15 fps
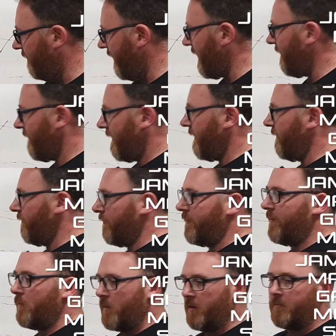very, very
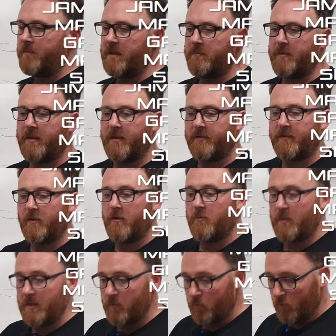soon it will be, because now that
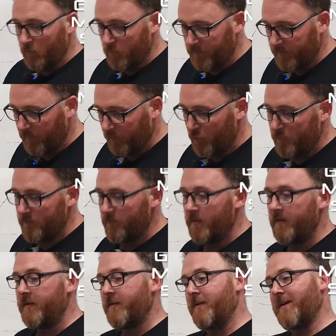we know the Loom
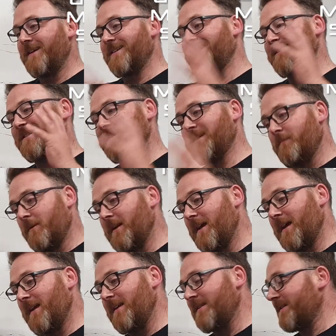is
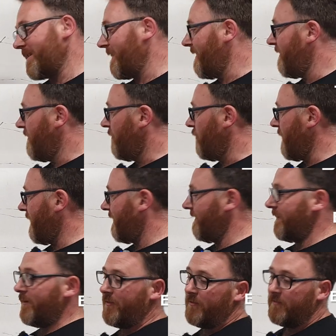summarised, we can
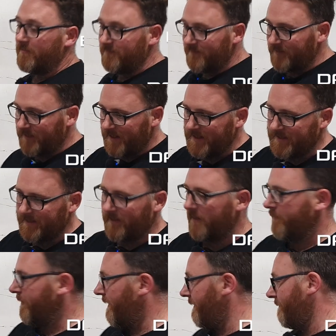now tidy it
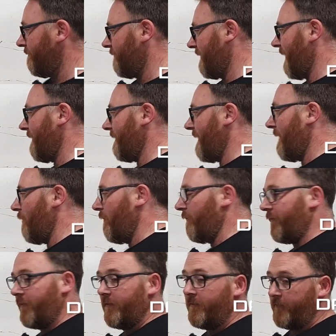up and tick that
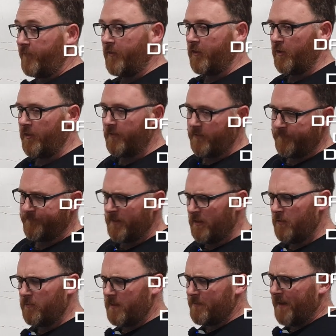off for good,
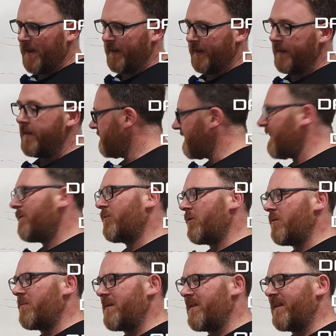along with the battery. So that'll
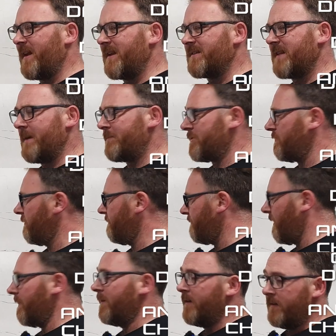probably be the next episode,
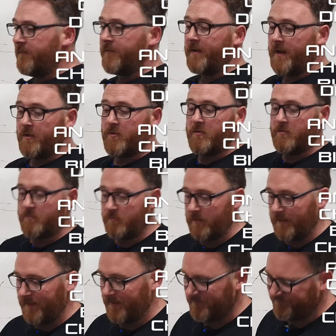but for now,
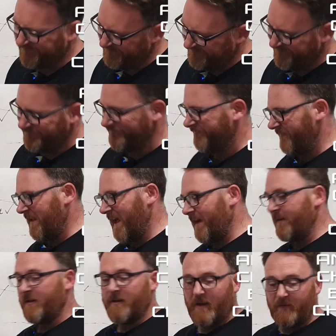
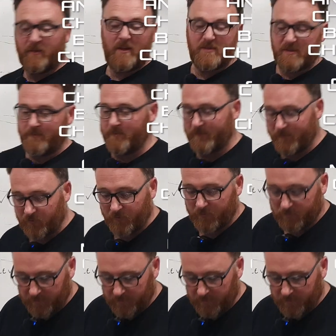yeah, I've done something, so